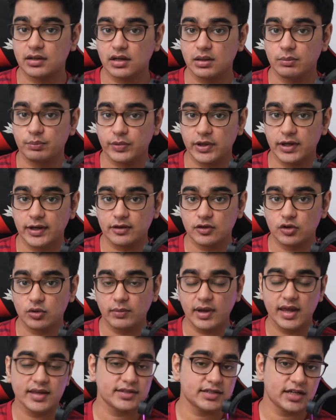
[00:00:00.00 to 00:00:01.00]
compared to
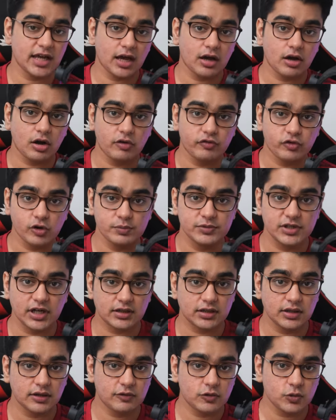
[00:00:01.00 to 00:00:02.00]
my stack of
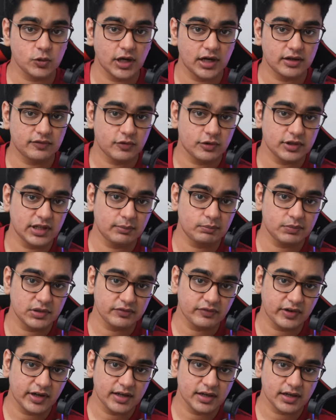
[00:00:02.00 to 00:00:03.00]
Objective 2 headphone
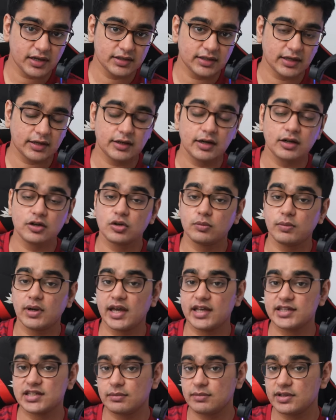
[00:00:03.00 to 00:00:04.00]
amplifier connected to my
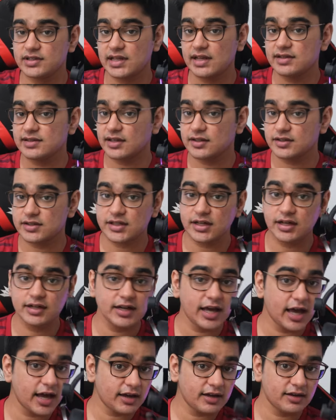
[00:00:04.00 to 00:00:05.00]
SMSL Sanskrit
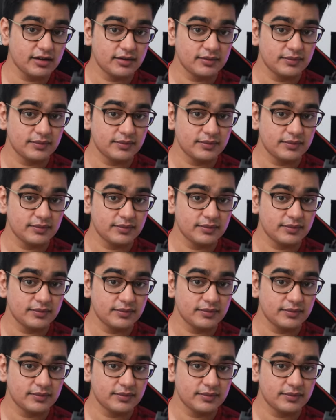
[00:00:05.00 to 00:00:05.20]
DAC